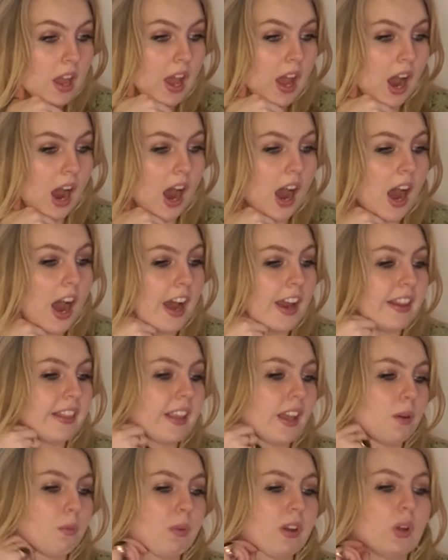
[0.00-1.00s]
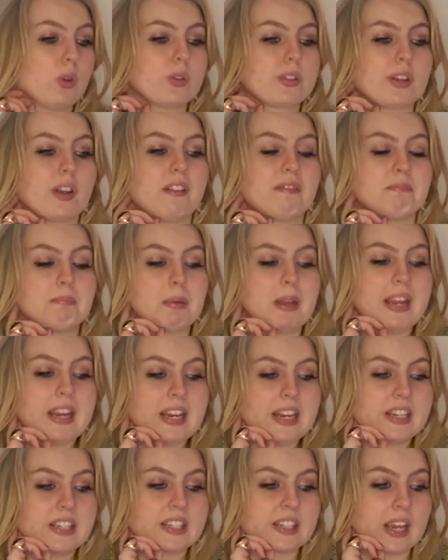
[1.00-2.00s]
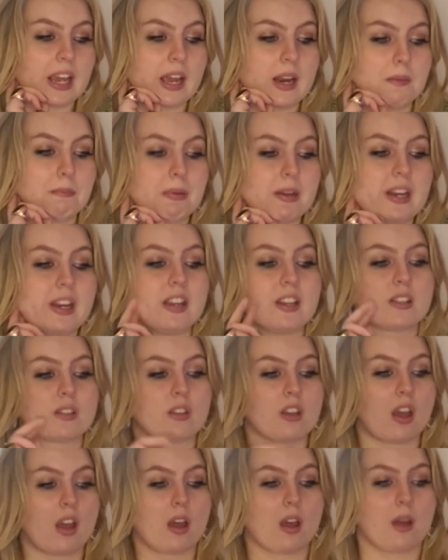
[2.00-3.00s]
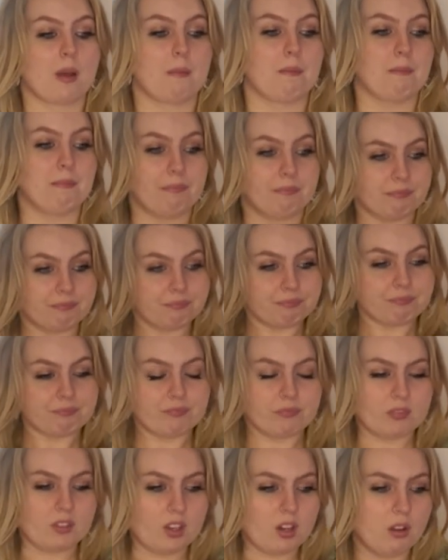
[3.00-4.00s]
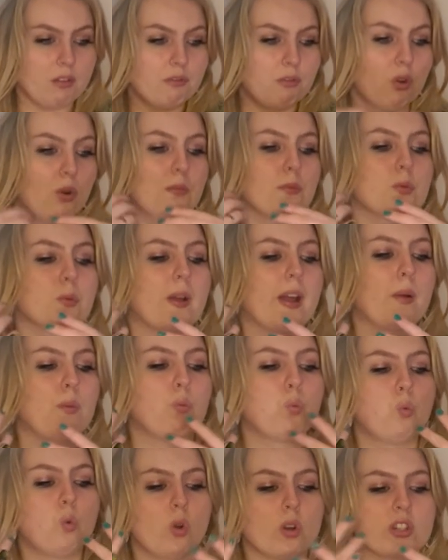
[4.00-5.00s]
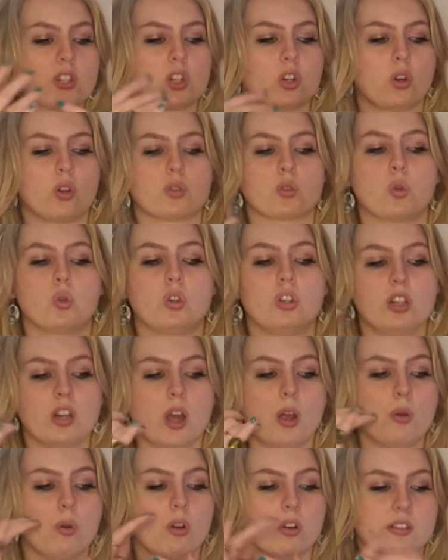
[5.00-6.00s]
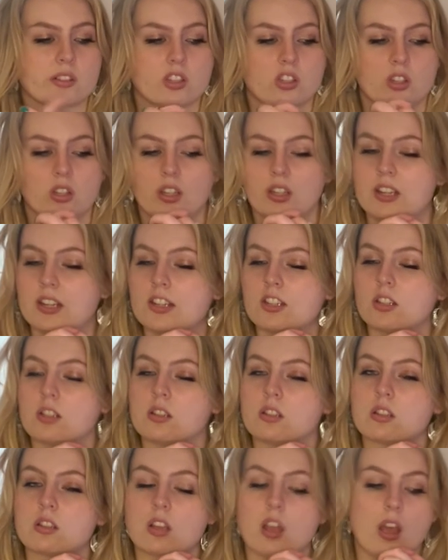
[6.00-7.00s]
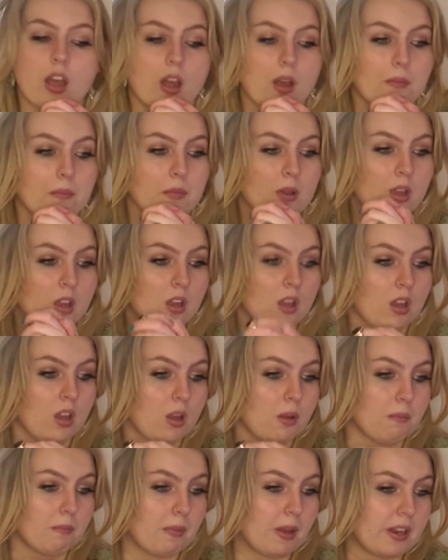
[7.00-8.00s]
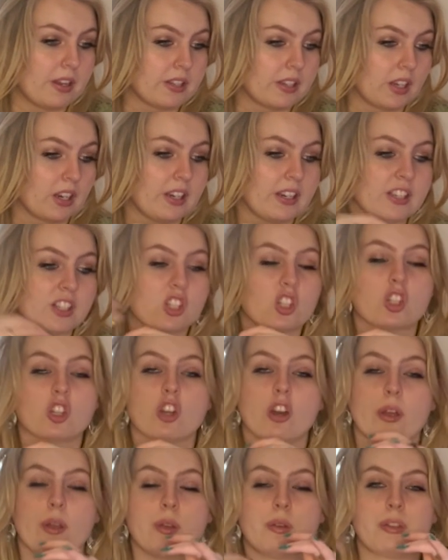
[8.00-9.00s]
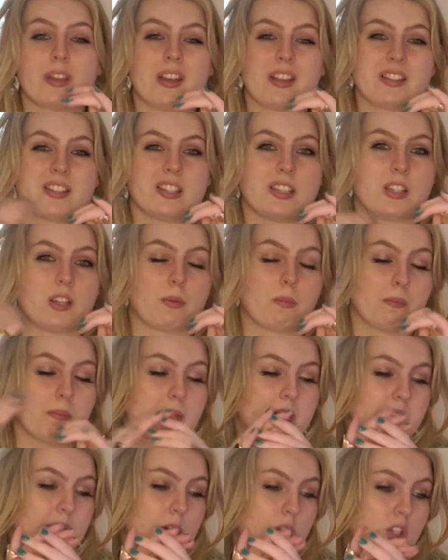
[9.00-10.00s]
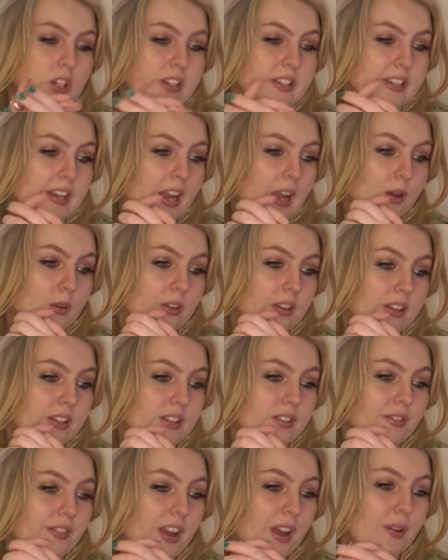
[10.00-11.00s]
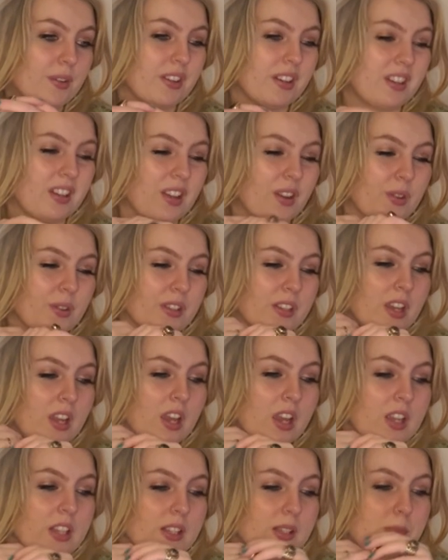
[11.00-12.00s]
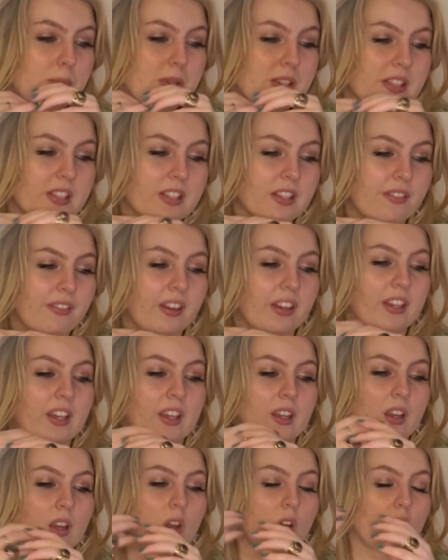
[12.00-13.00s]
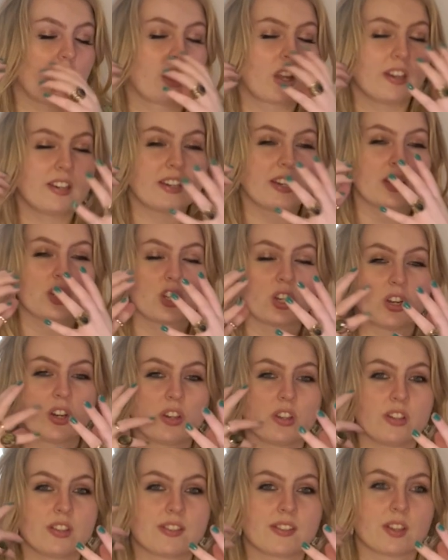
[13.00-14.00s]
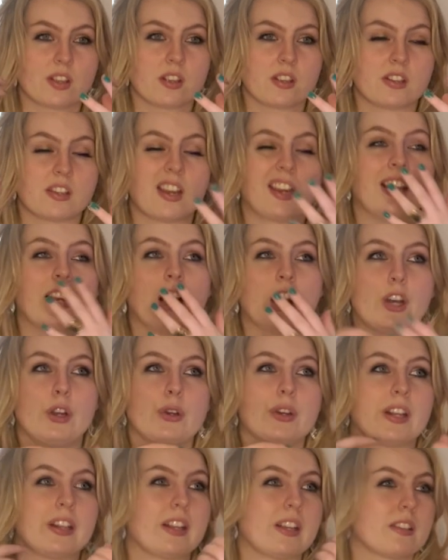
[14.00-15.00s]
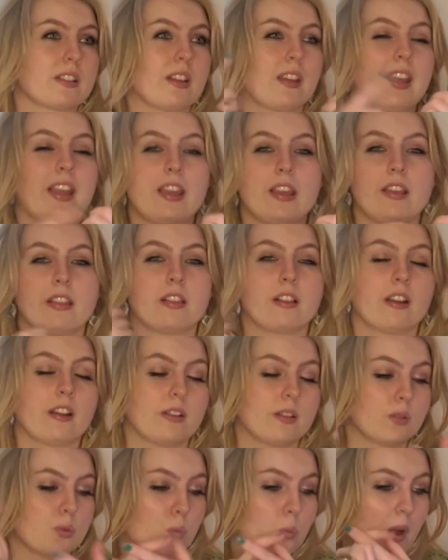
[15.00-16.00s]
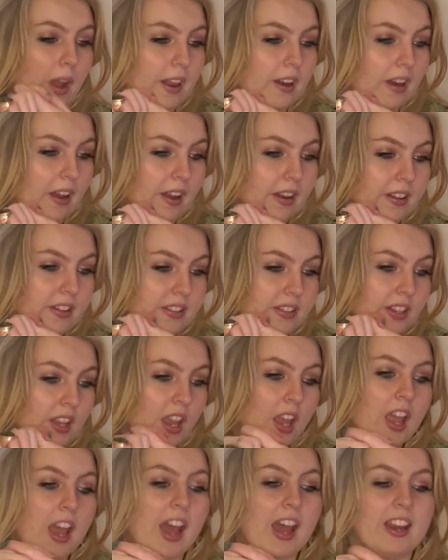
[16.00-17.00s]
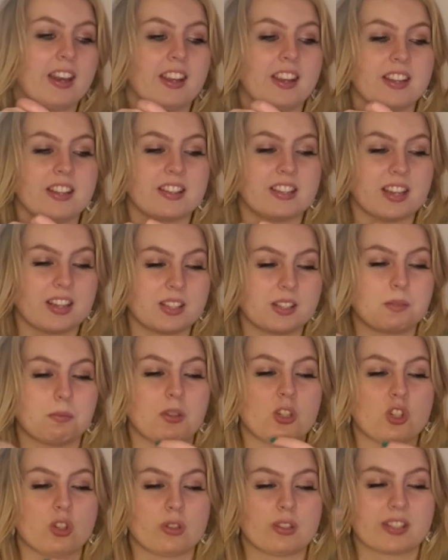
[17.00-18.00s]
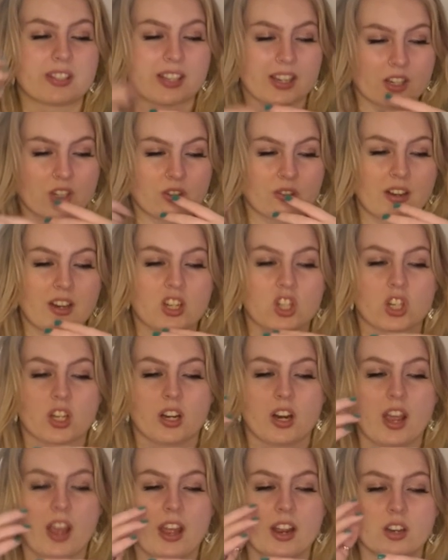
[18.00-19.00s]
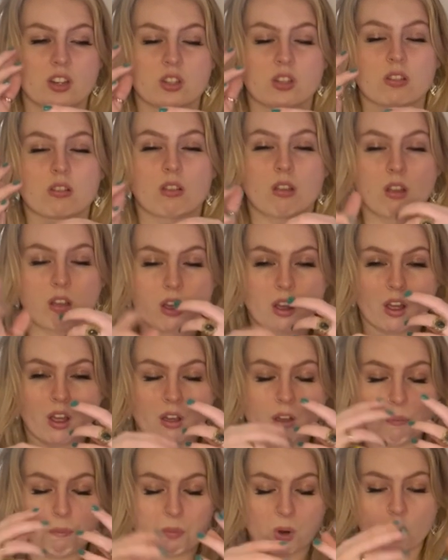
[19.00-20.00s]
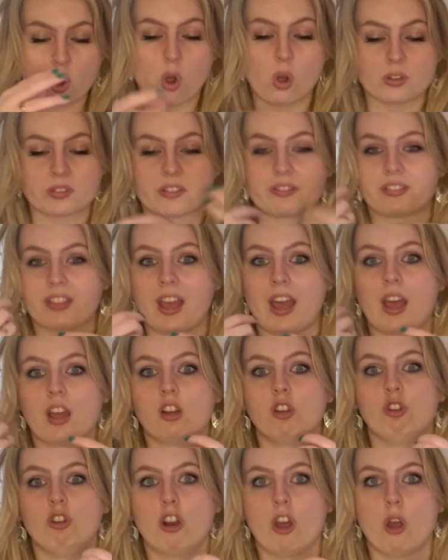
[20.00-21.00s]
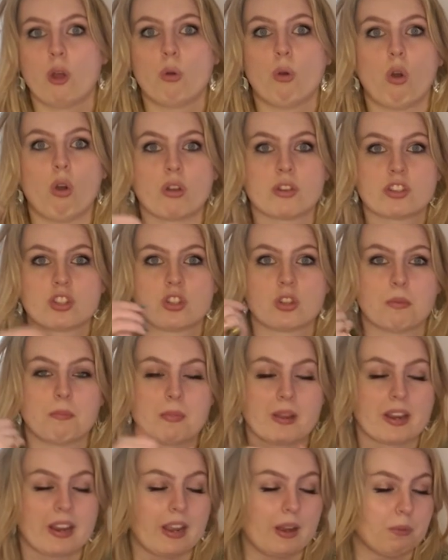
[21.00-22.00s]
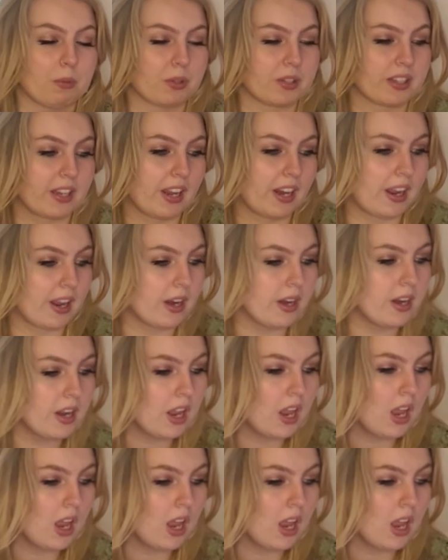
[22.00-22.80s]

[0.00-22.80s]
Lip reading: And then we also have peat, and peat is formed where waterlogged or low oxygen conditions basically slow that decomposition down, and it's found in those specific conditions, including things like heathlands, wetlands, and it tends to be due to saturation and because of that low oxygen being able to get in,